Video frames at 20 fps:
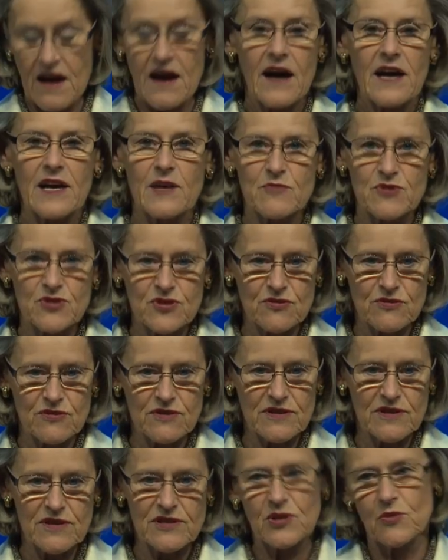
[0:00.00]
I am
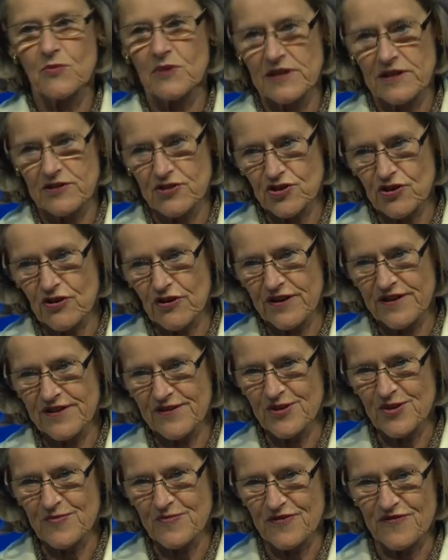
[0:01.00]
sure you will enjoy
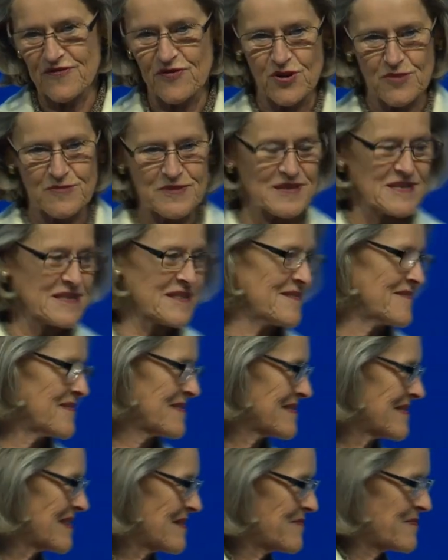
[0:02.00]
her performance.
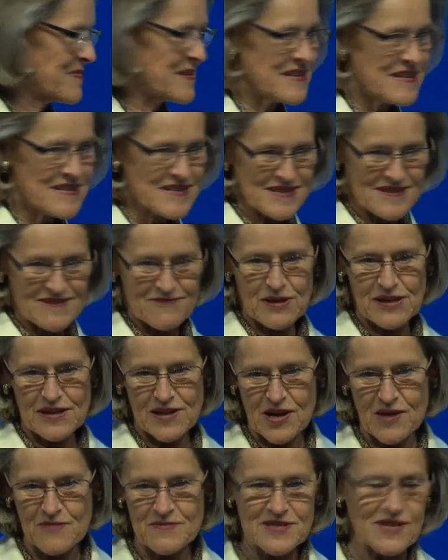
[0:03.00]
Please
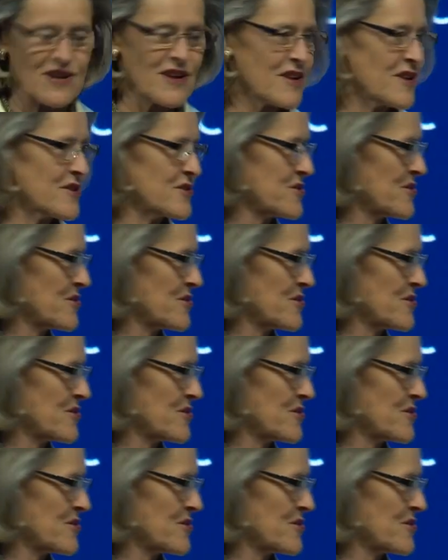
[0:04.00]
welcome Sarah